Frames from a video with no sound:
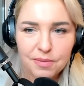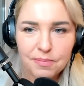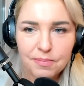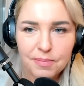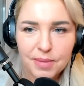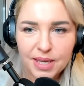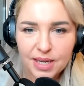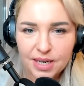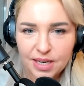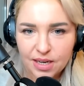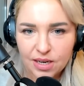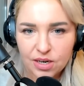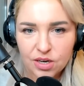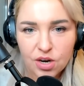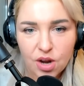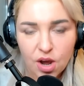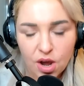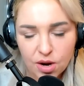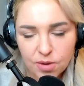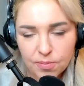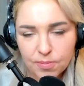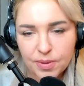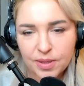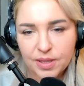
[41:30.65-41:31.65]
media,
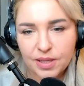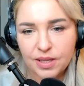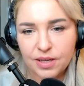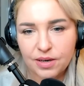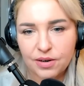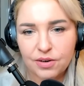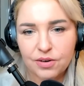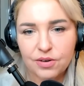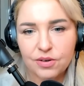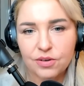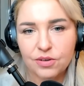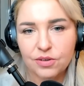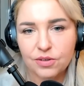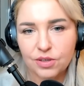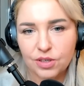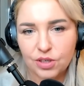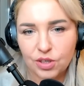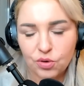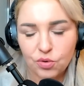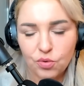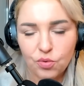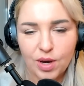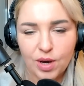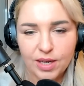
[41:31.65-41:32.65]
non-political
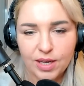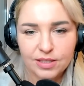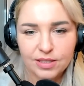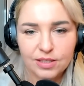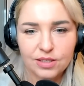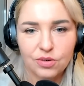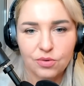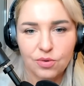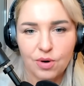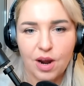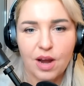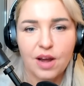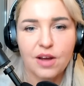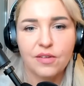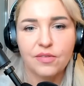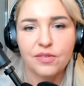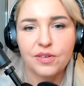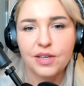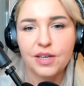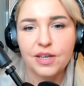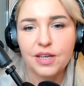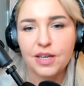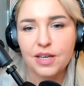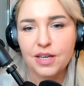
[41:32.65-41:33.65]
U.S.
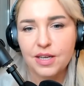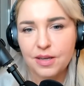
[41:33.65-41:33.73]
derived